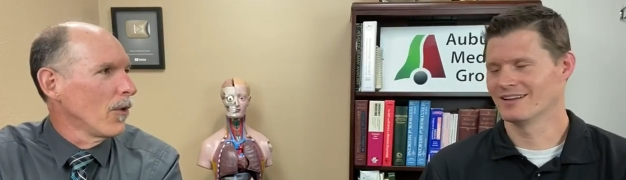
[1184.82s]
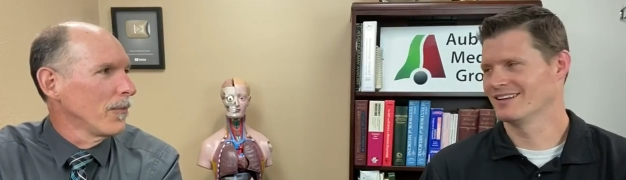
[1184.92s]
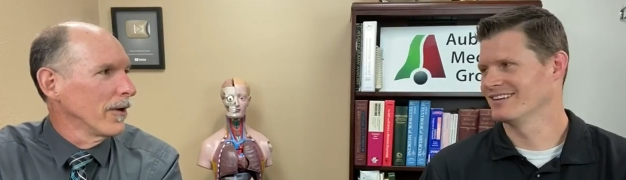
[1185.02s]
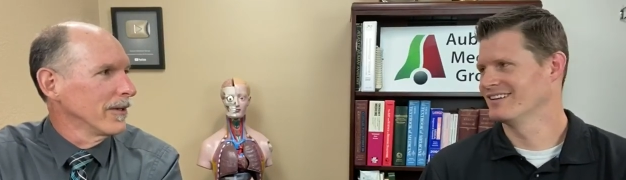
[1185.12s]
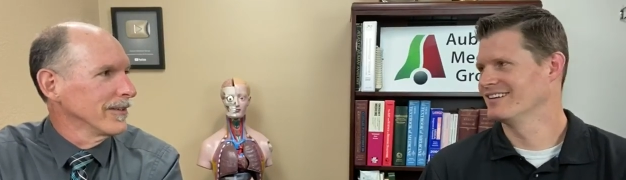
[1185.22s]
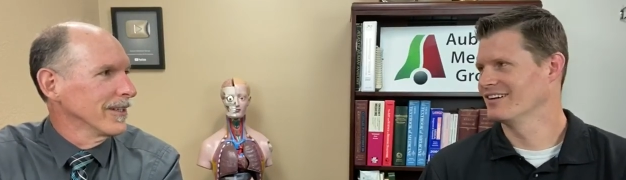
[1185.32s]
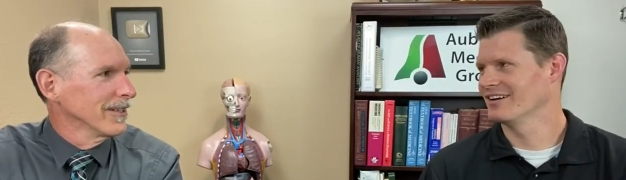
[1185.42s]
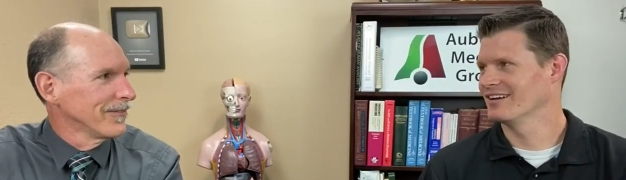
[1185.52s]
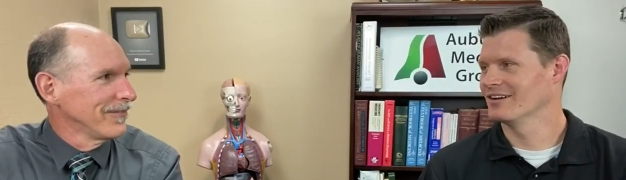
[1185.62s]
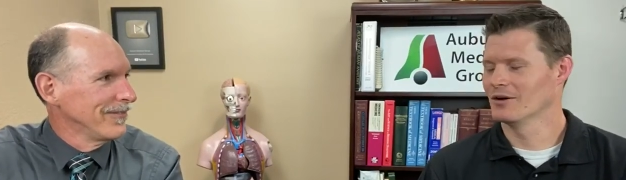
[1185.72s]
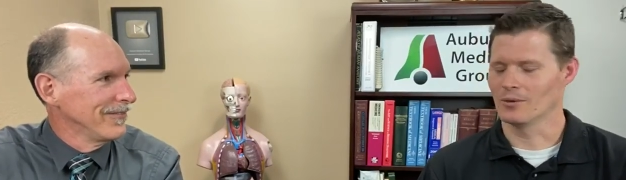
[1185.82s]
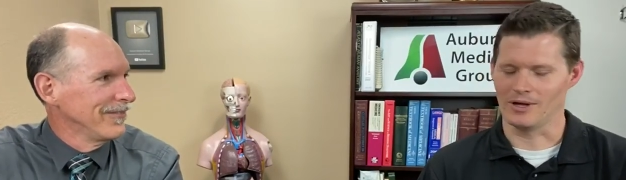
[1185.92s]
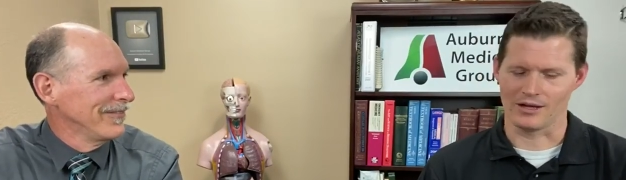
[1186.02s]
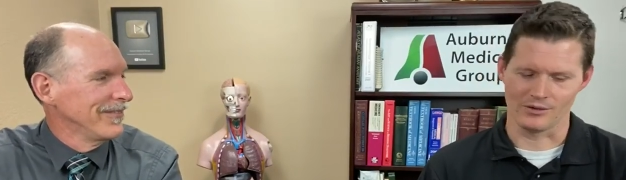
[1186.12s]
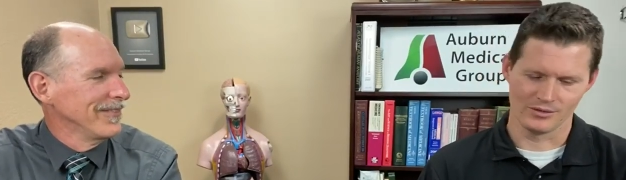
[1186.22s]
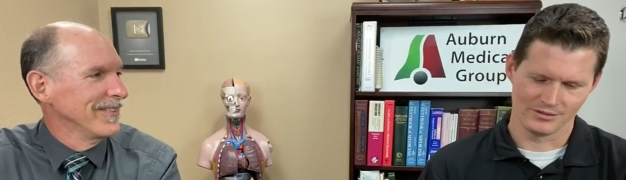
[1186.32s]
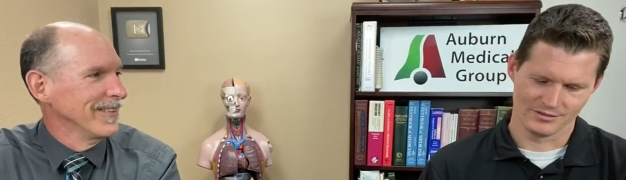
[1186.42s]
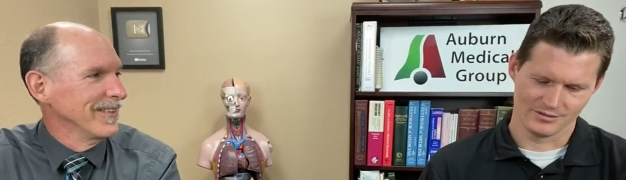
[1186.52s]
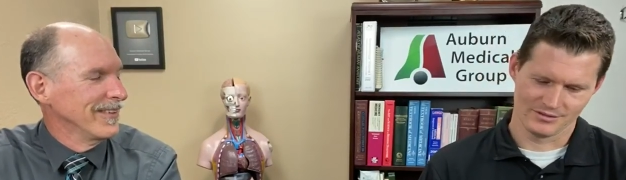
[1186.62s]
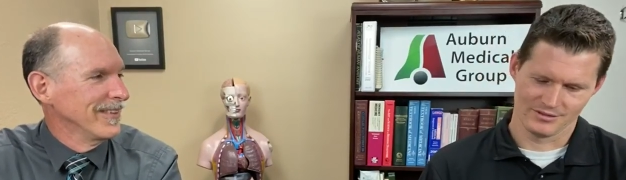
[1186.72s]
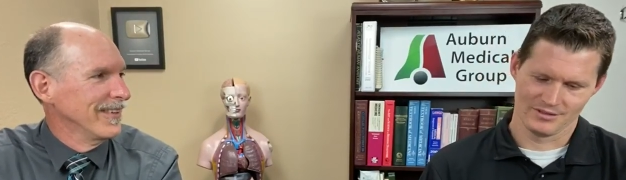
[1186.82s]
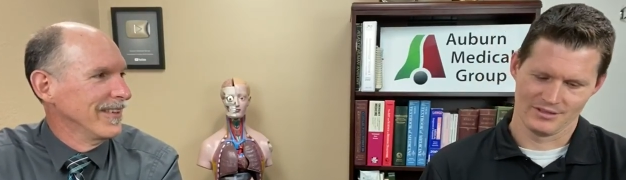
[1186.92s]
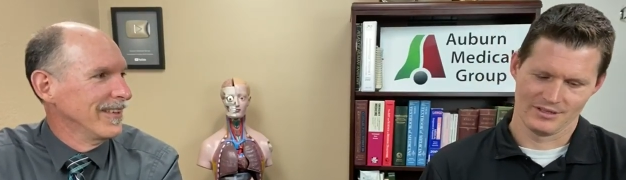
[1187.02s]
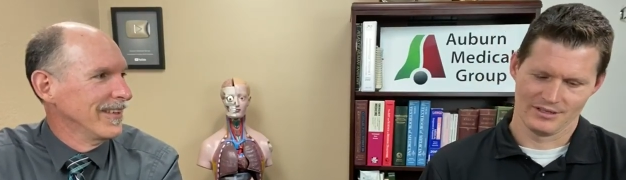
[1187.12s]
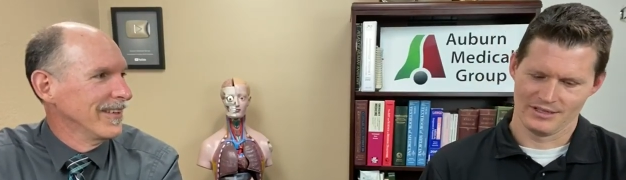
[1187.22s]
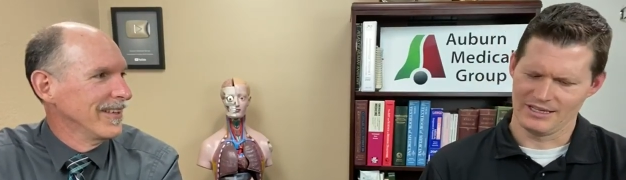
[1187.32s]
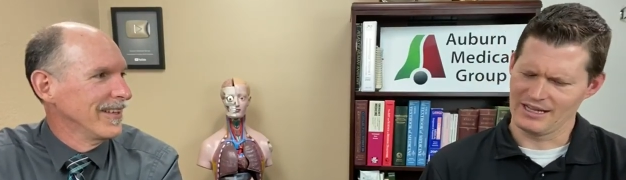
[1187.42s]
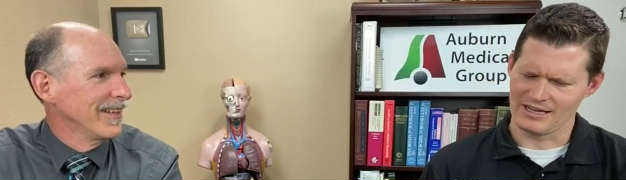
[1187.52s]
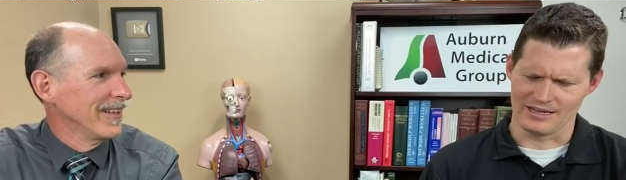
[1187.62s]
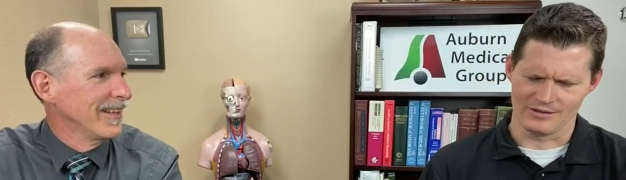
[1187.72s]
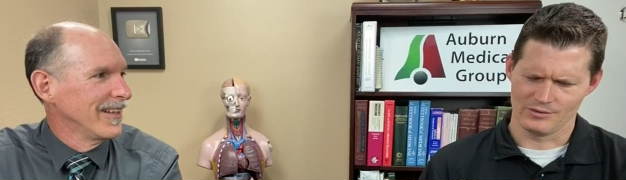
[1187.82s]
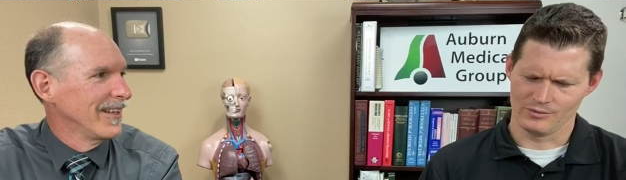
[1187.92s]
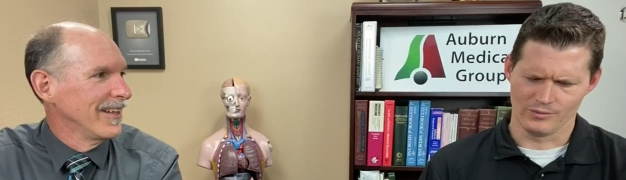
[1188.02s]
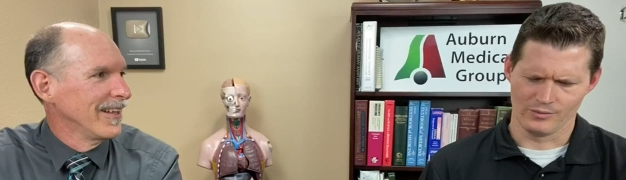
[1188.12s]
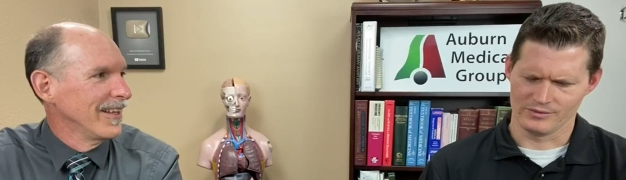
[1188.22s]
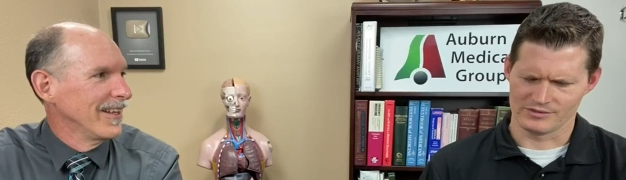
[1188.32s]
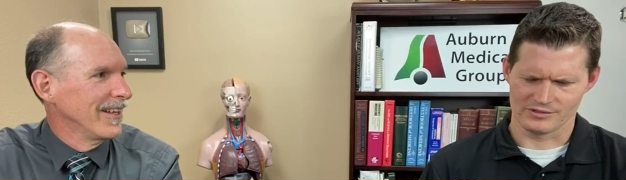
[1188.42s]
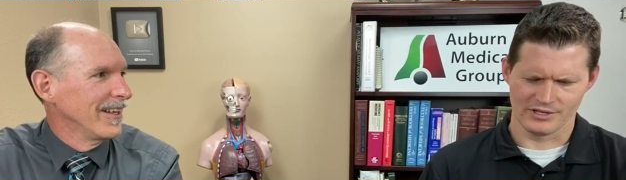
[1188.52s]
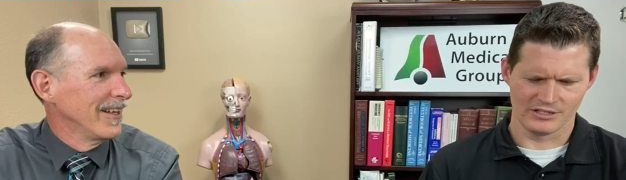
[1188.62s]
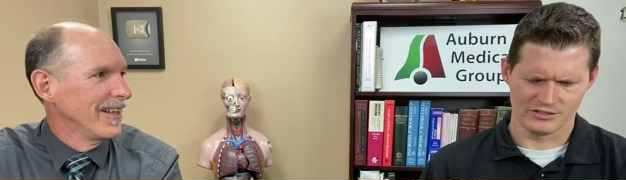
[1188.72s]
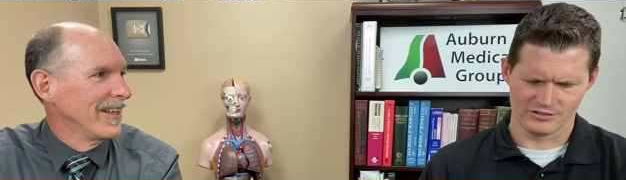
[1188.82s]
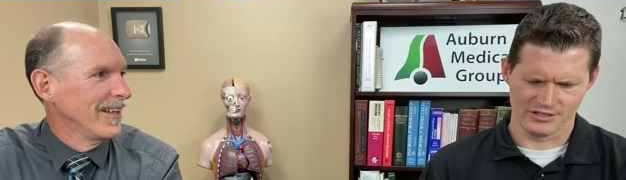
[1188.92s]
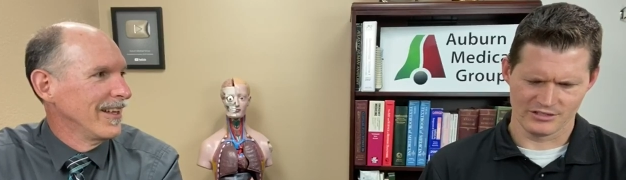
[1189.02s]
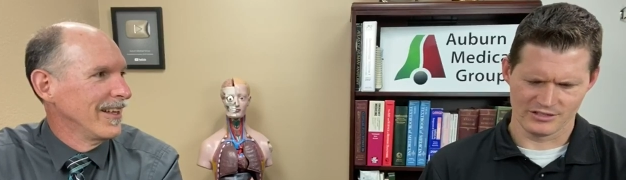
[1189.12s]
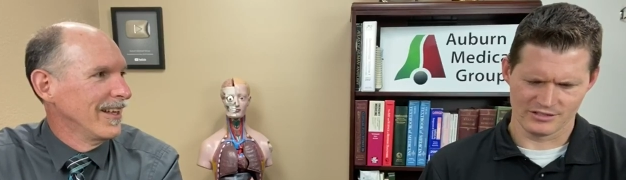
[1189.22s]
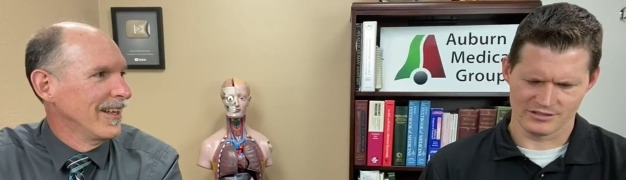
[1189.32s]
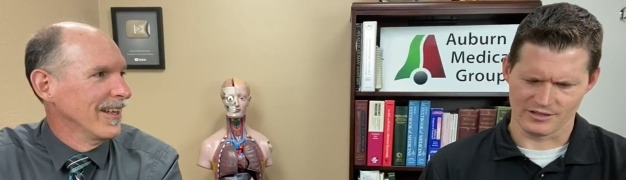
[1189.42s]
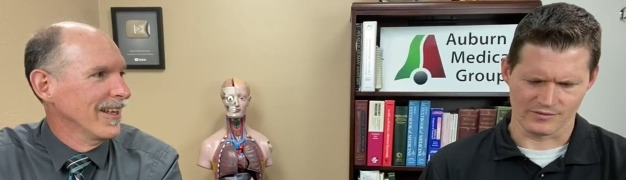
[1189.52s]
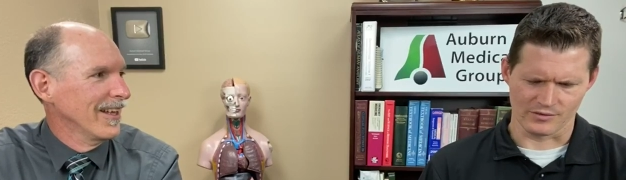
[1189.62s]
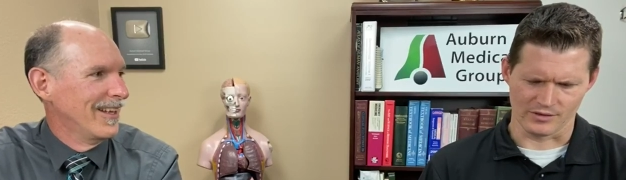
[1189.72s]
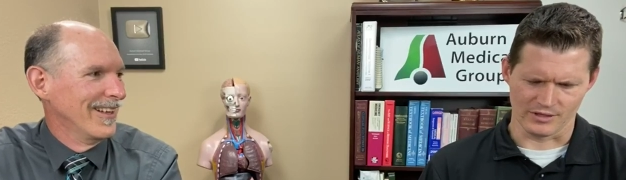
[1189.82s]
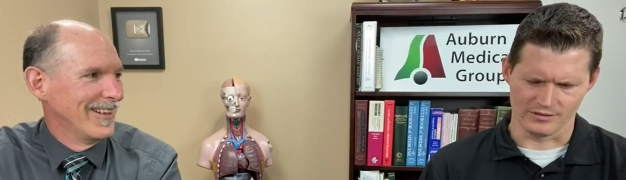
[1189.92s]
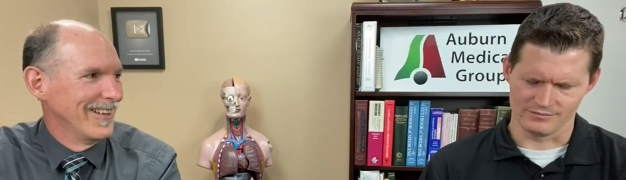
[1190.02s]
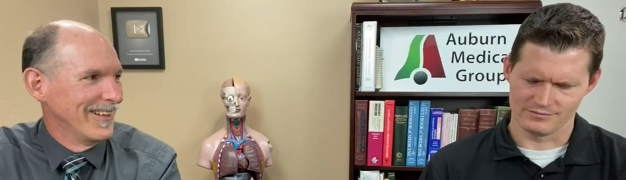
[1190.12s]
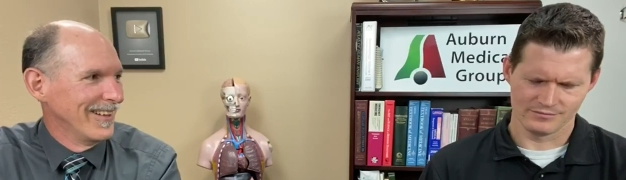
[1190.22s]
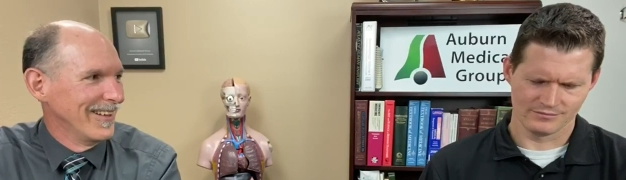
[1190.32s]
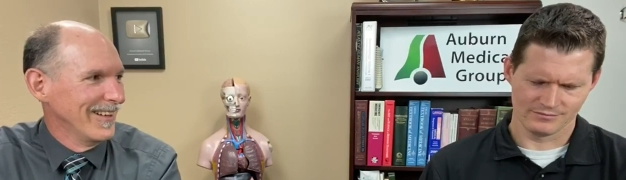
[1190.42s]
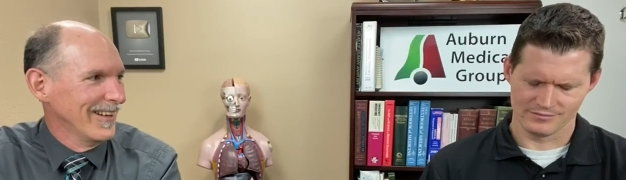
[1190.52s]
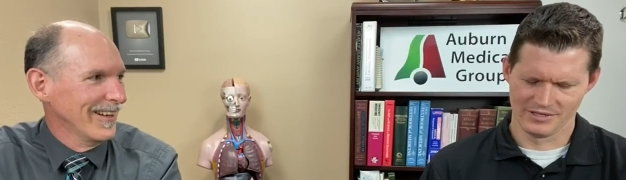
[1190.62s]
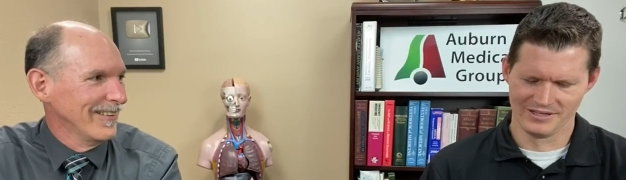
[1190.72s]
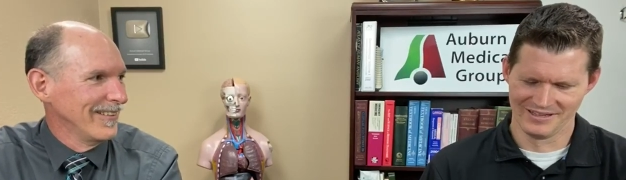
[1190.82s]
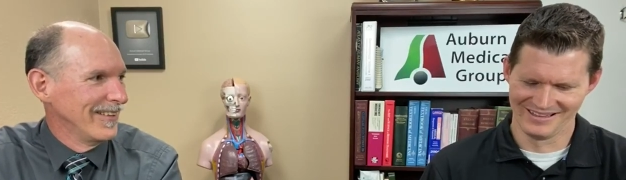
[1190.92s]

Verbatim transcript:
Speaker 1: At a Walmart. Yeah.
Speaker 2: Wow. Yeah, strange, strange stuff going on. Yeah.